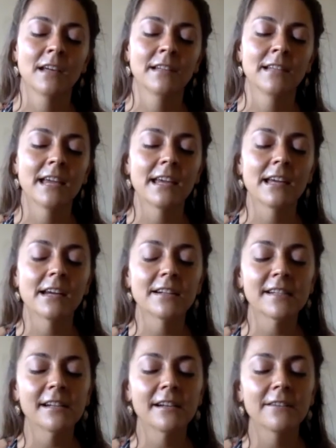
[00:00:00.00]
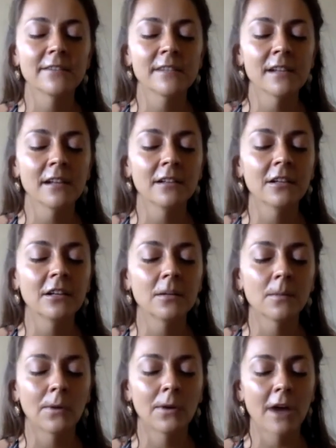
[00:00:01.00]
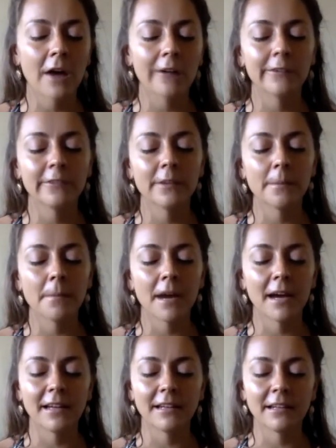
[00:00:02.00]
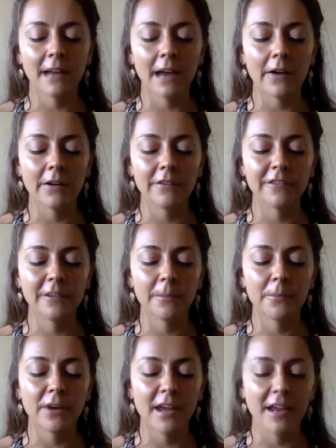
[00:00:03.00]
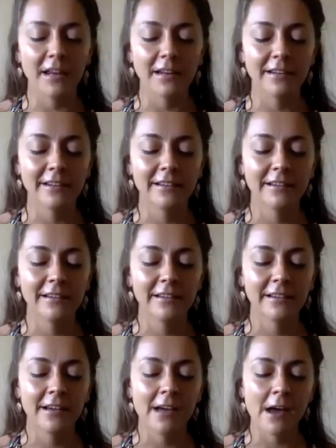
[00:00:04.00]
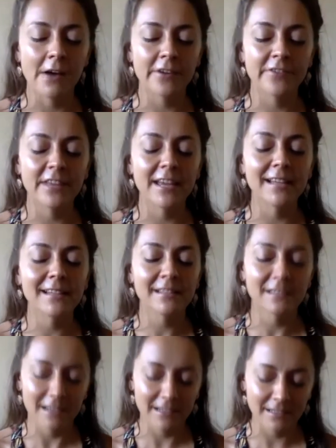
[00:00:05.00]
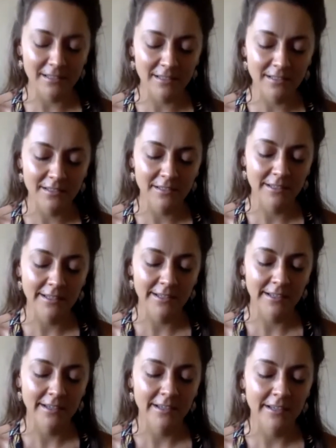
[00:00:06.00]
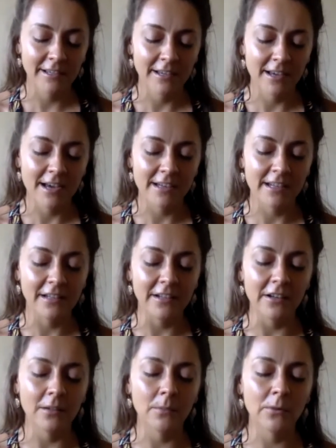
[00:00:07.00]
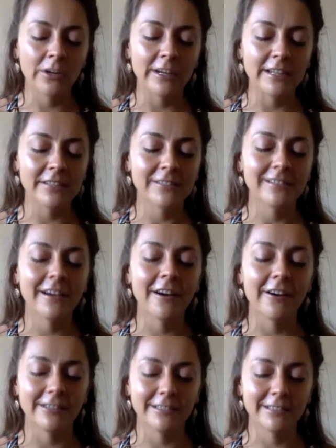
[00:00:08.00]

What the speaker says: Taking ourselves a little more out of the mind, out of the brain, out of the intellect, and a little more into the heart.